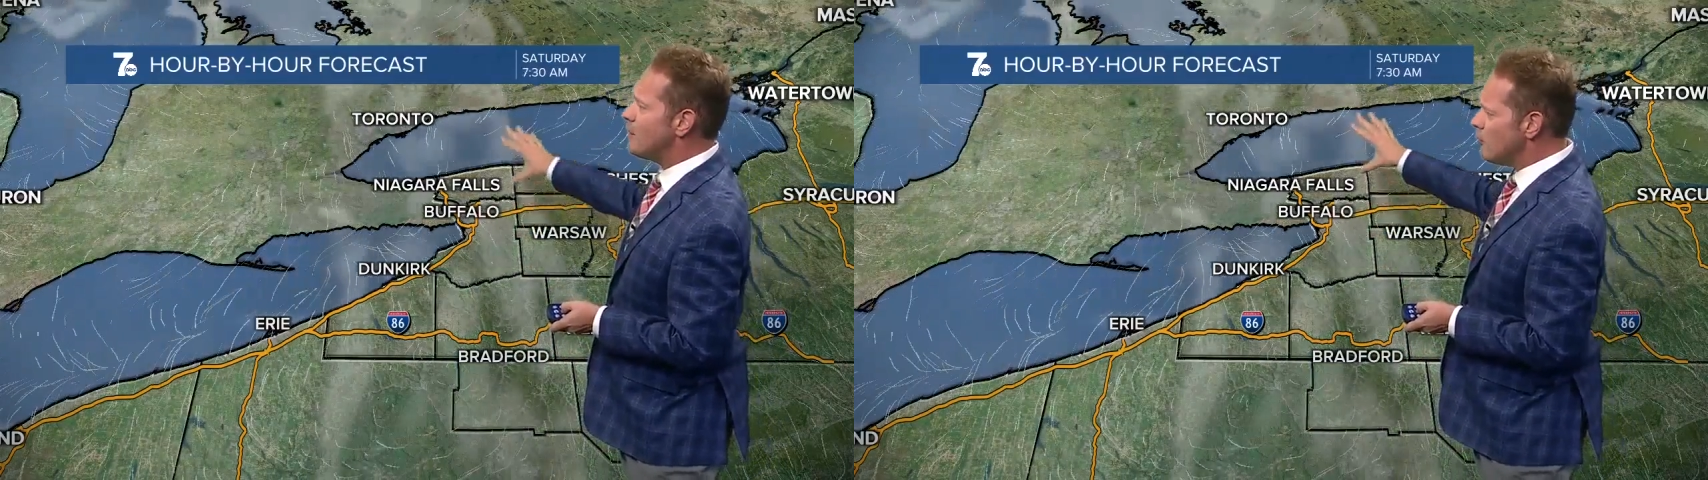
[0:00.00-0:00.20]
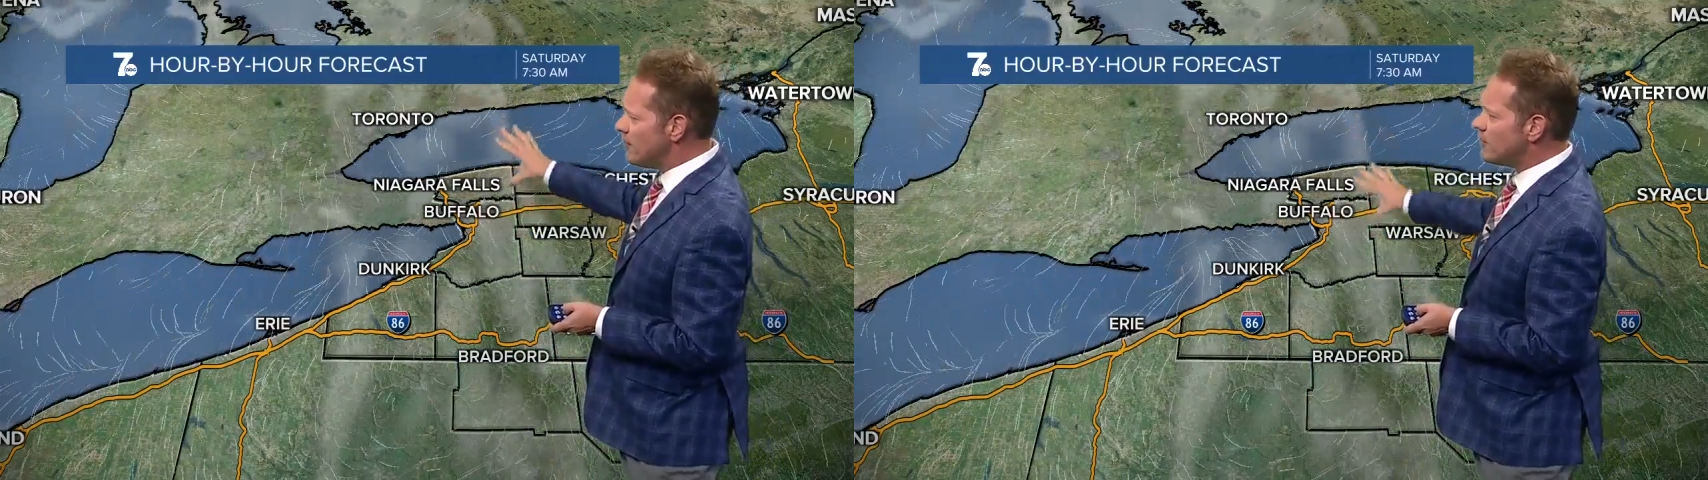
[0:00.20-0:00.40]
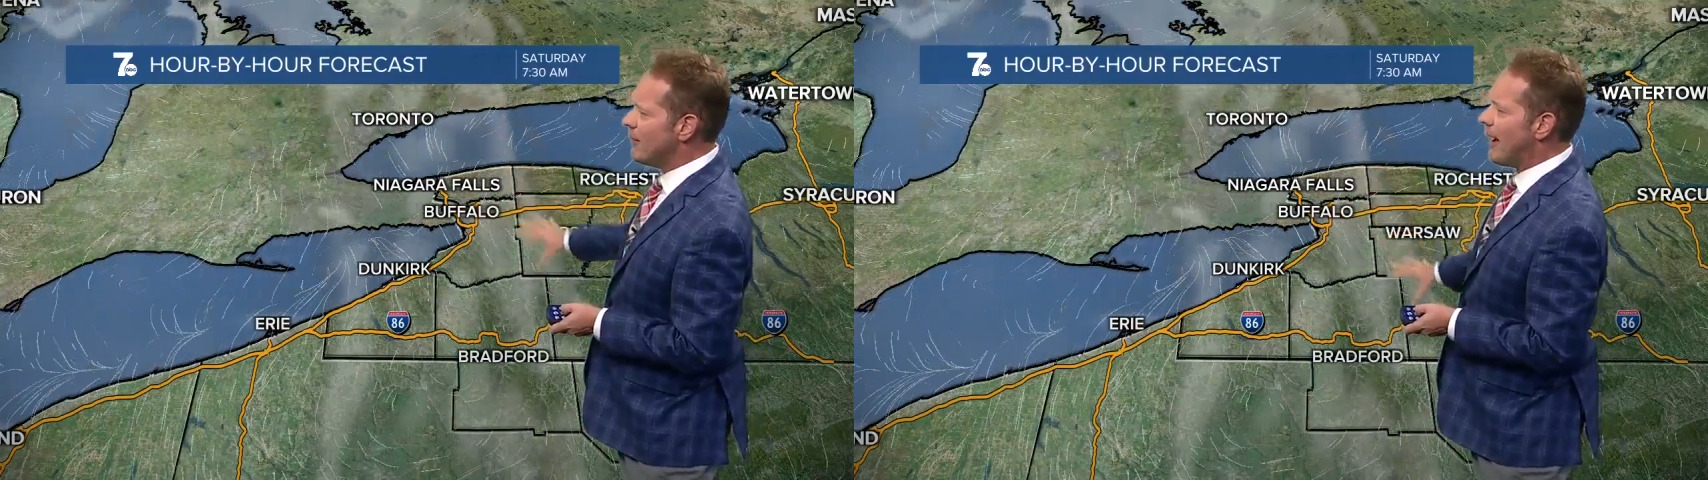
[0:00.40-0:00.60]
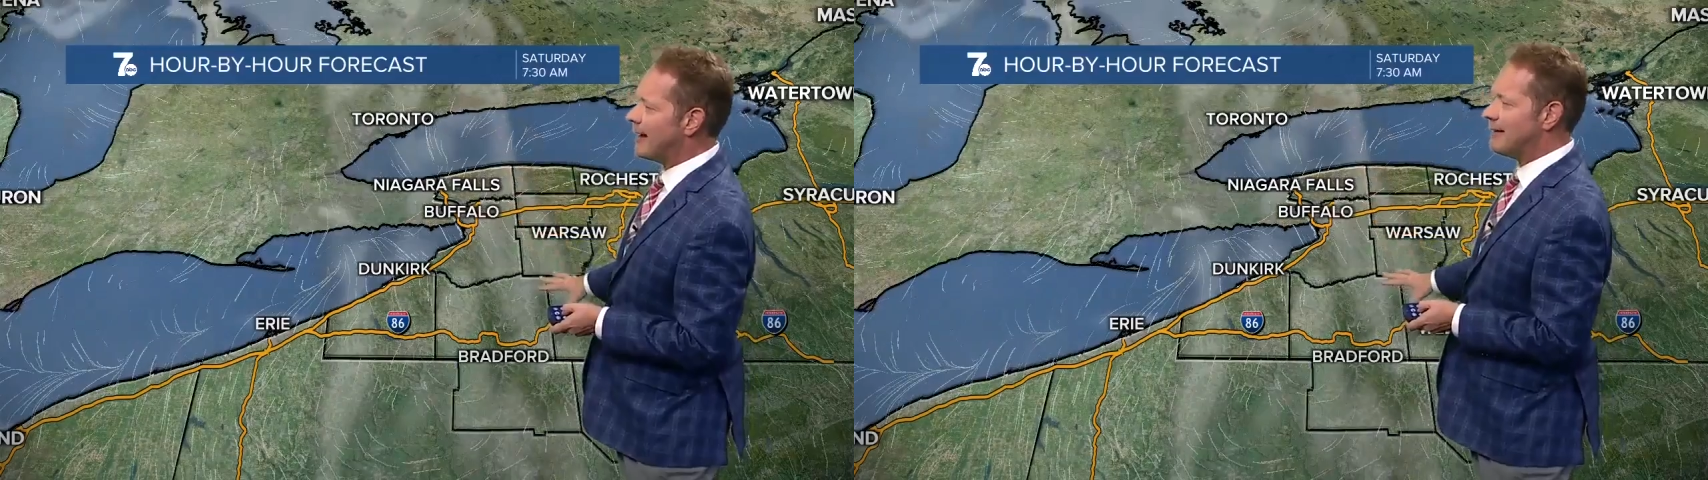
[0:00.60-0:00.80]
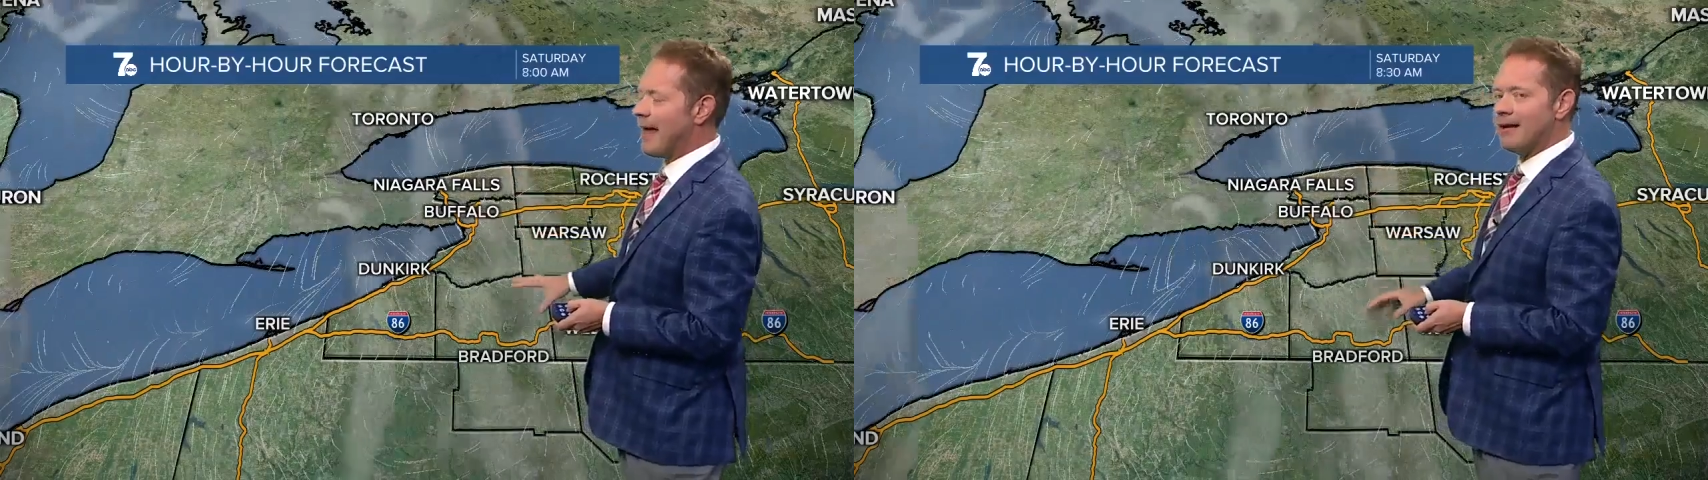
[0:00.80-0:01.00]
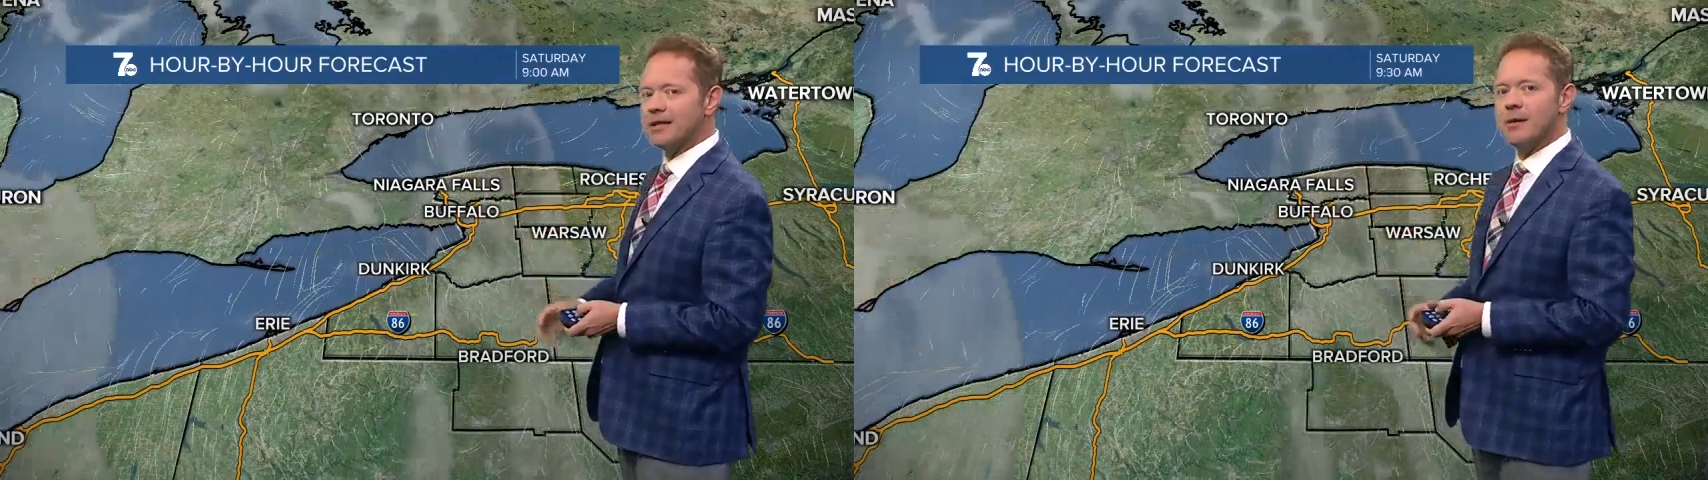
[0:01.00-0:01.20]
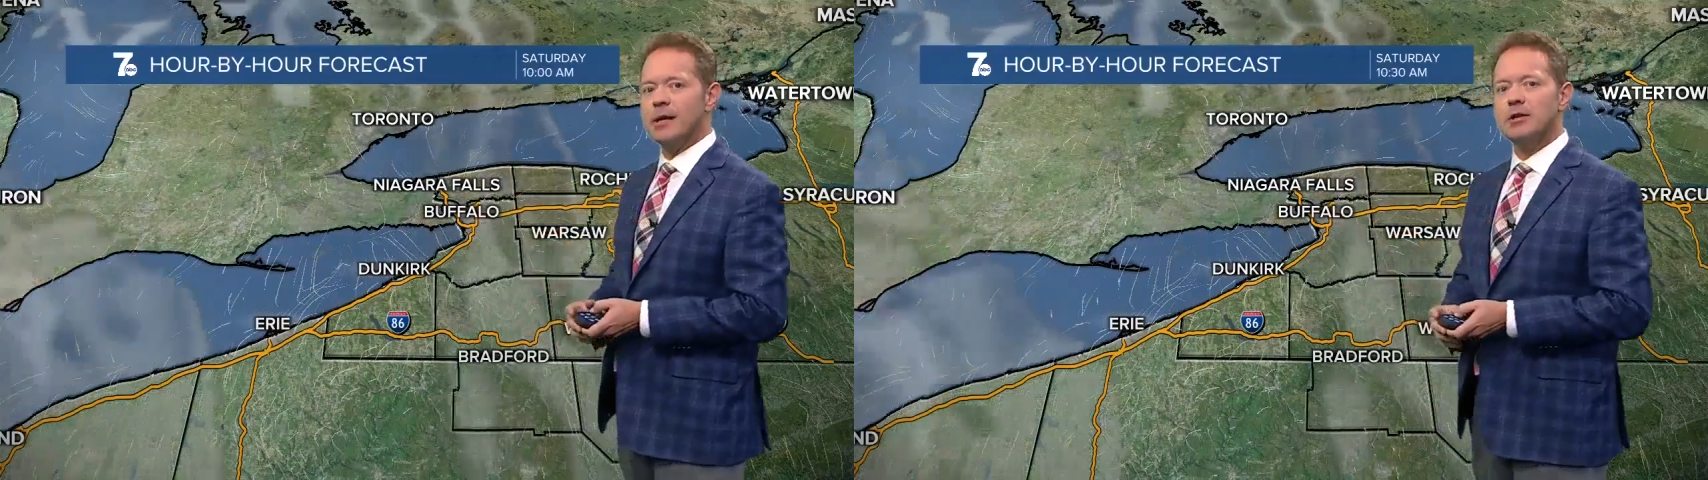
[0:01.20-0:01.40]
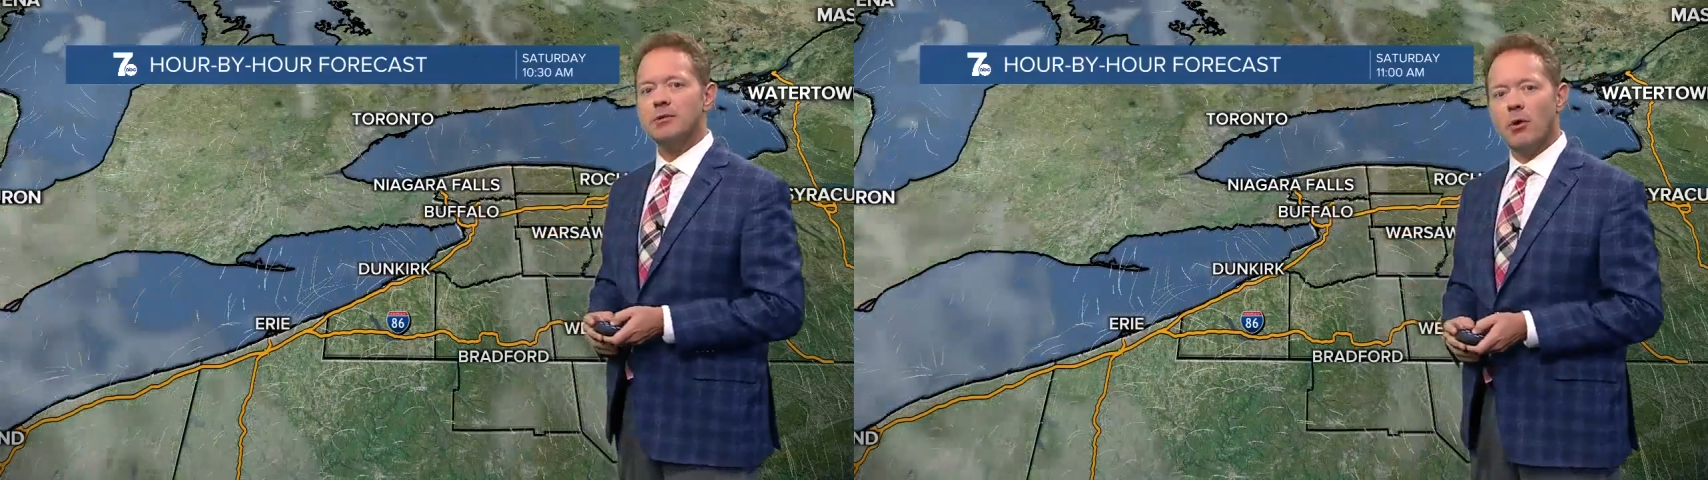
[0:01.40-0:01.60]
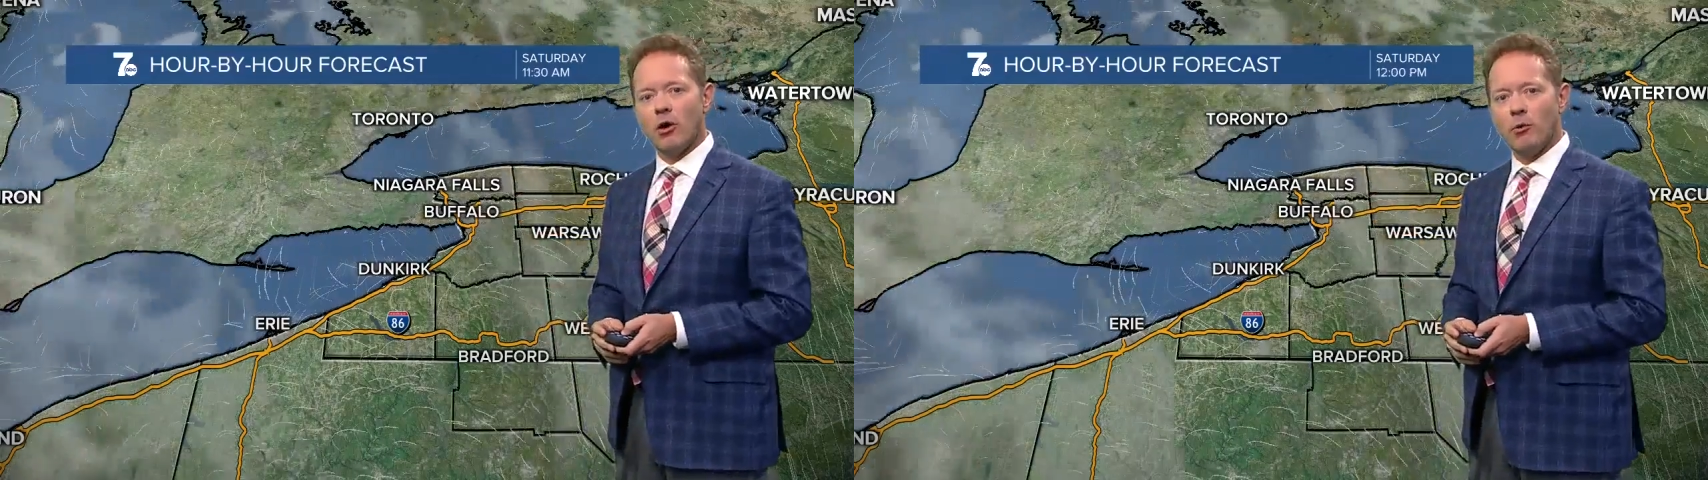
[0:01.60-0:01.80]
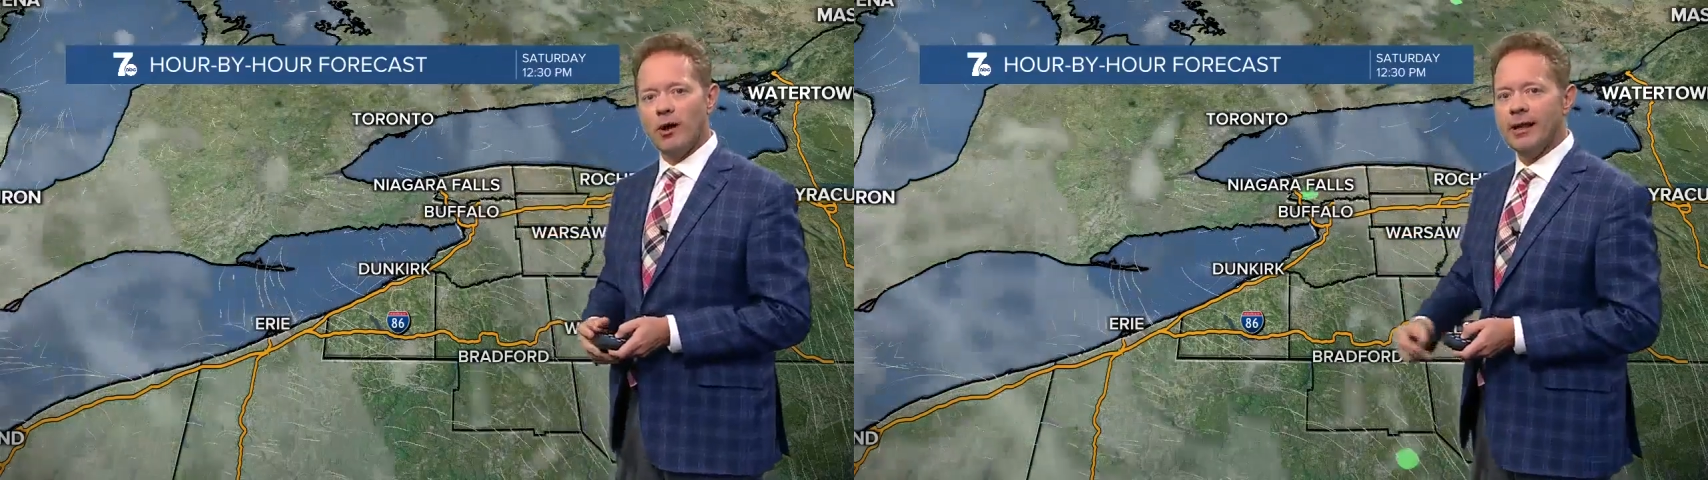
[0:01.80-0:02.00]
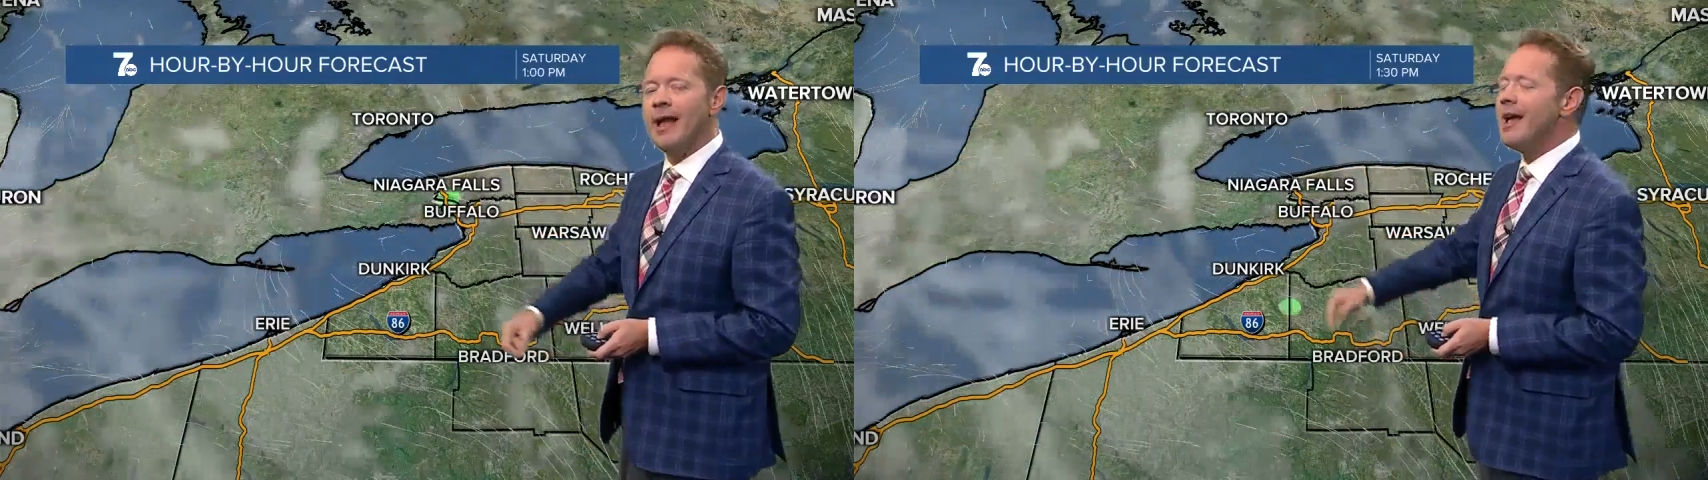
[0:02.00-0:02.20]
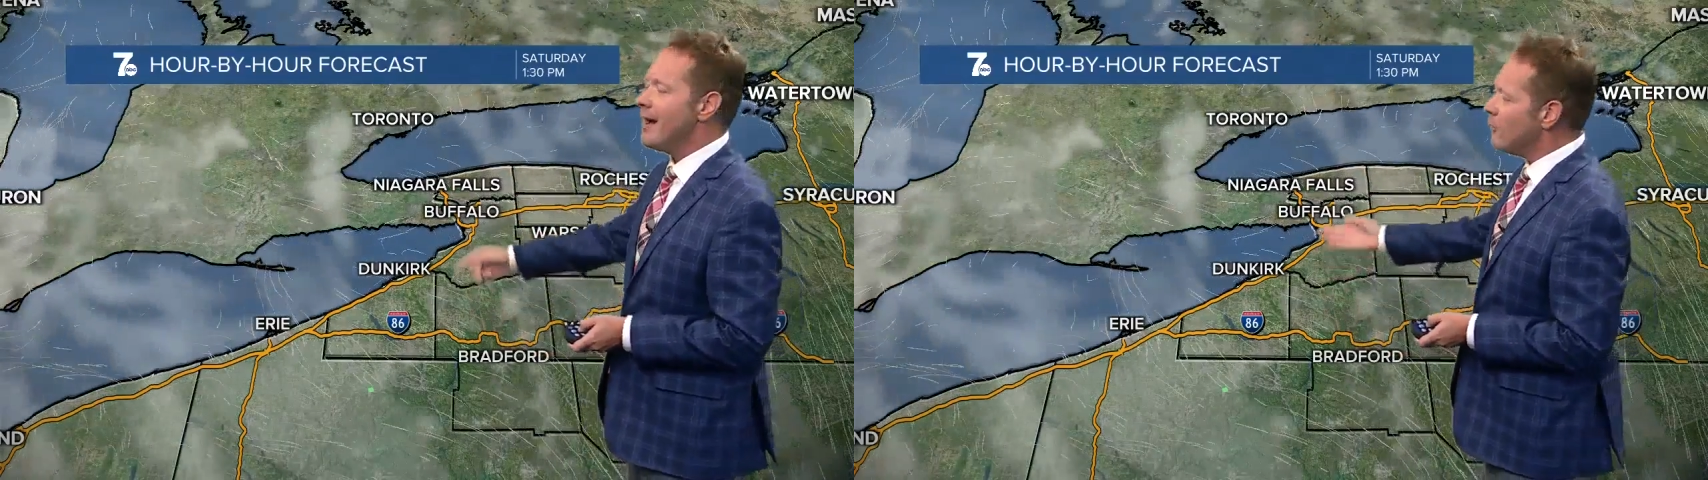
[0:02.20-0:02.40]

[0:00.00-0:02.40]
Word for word: There will be some high clouds coming in tomorrow morning.